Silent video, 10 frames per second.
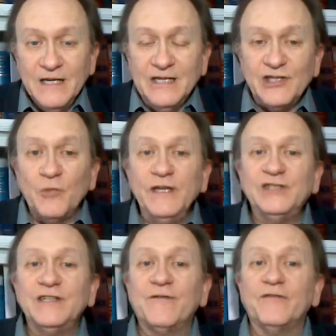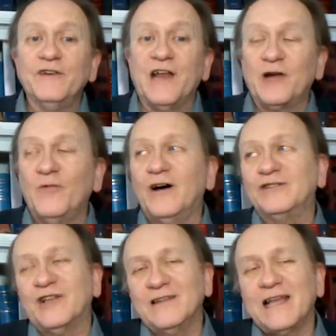So we should never feel like, well,
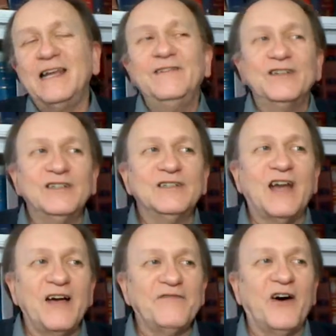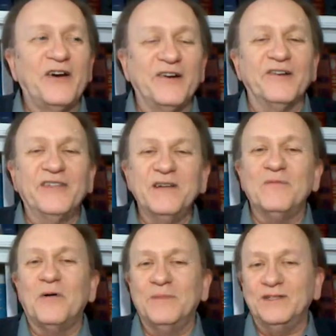as long as I live a good life on earth, it
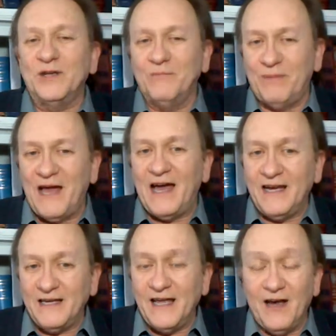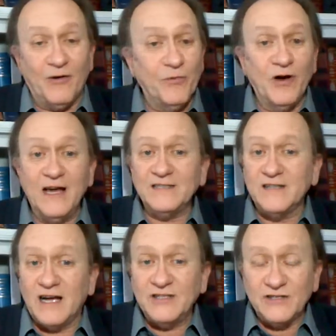won't be so bad in hell. Boy, that's
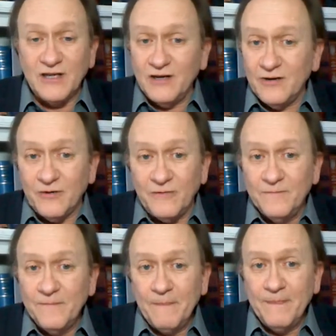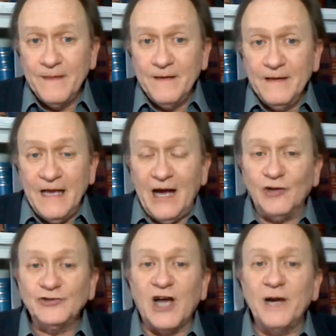not so.
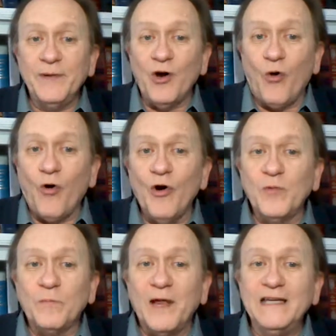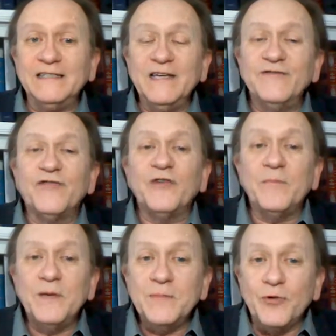Hell's got to be a horrible place, even for the
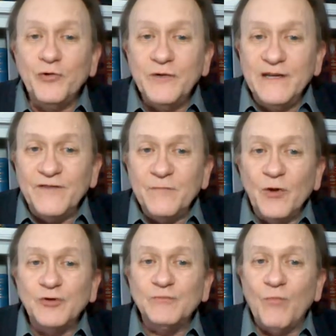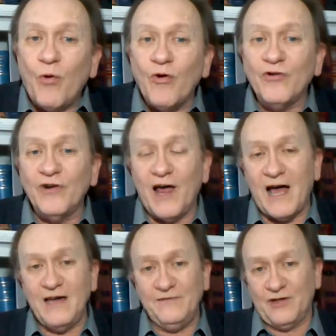people who live the most moral
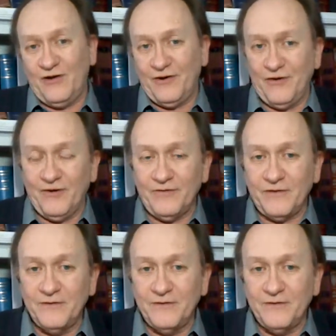lives on earth.